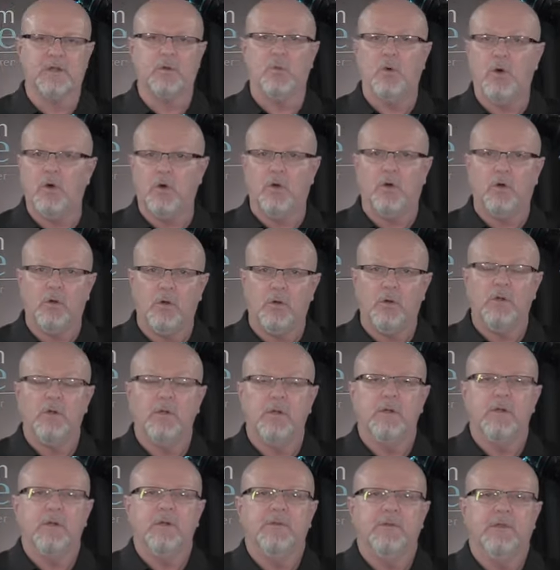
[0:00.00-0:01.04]
wool
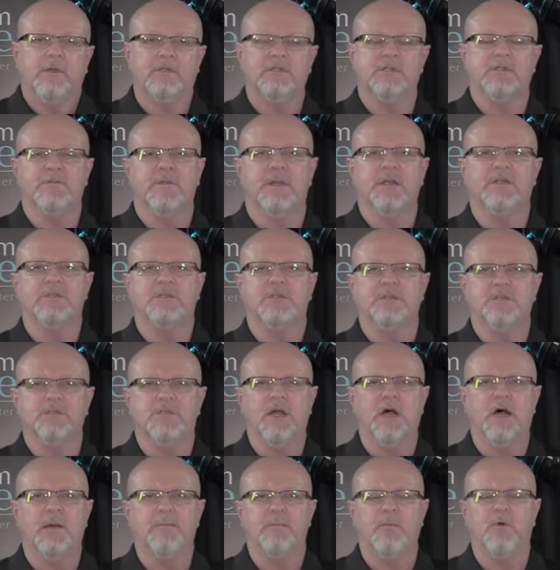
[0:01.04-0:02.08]
that just makes the
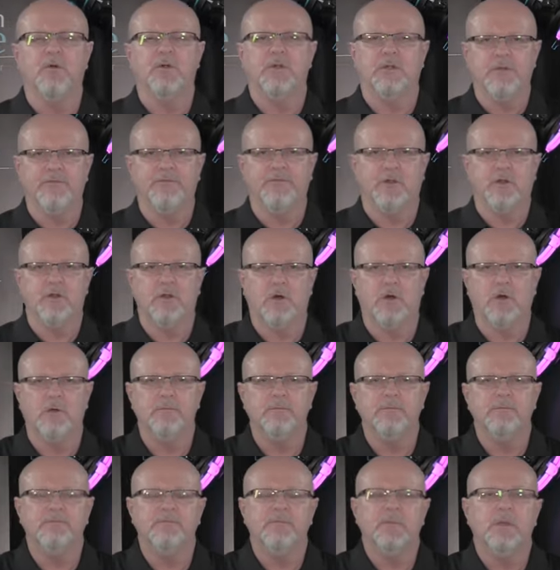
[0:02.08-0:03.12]
job more difficult.
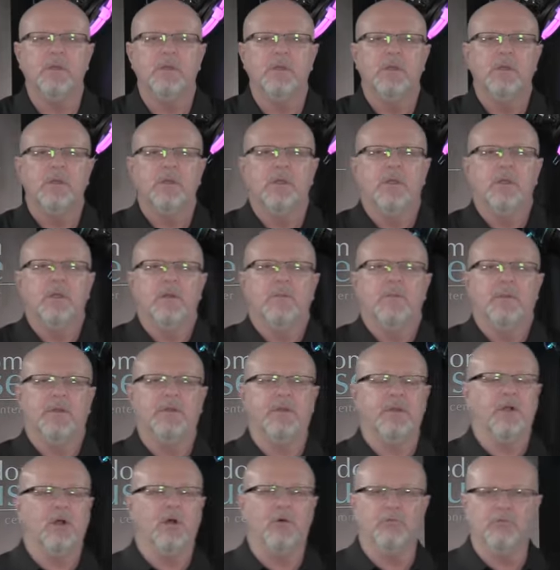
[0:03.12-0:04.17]
But
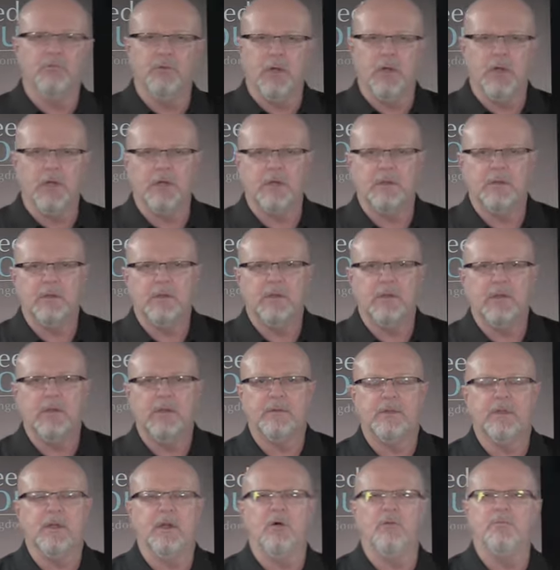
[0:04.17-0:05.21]
they don't run,
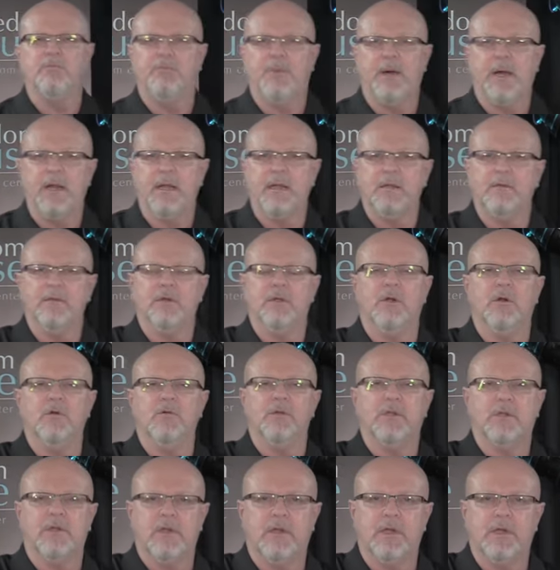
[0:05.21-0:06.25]
and they don't bite, and they
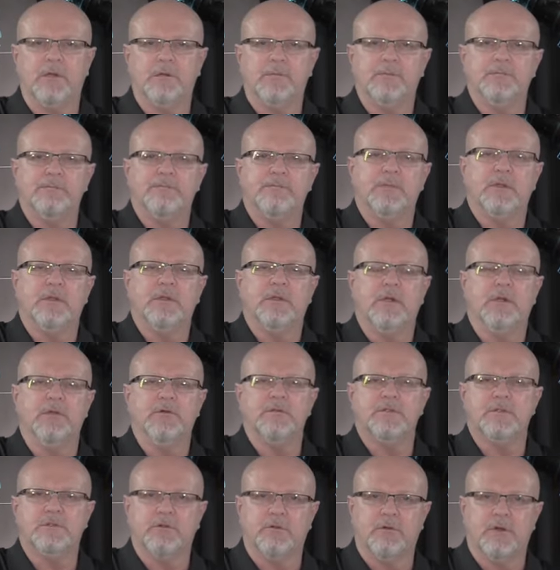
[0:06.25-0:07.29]
don't kick, they
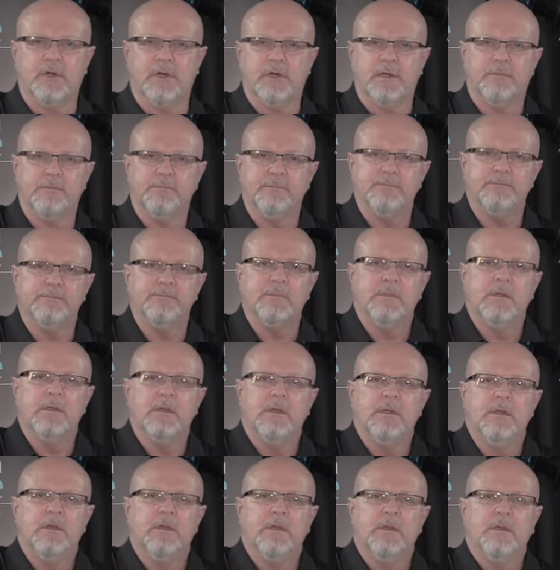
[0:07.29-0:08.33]
don't scream.
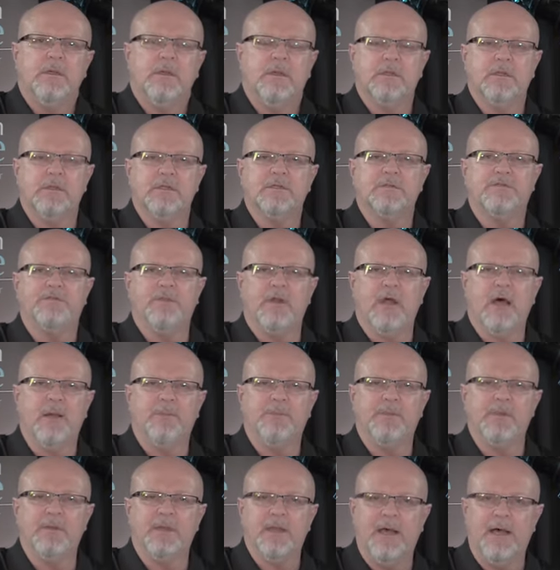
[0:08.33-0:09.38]
They just
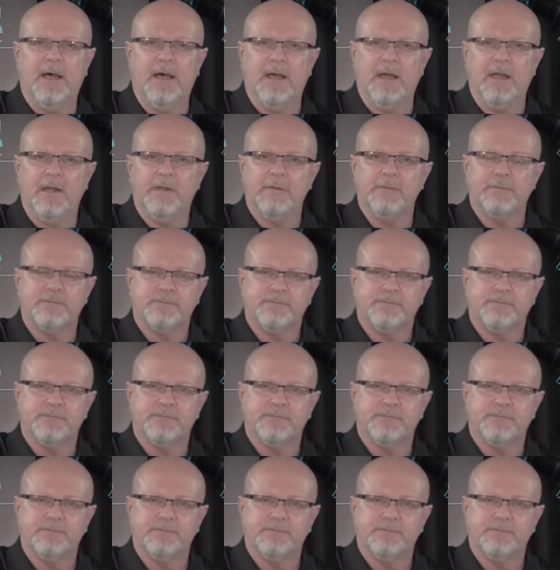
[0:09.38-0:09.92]
flop and die.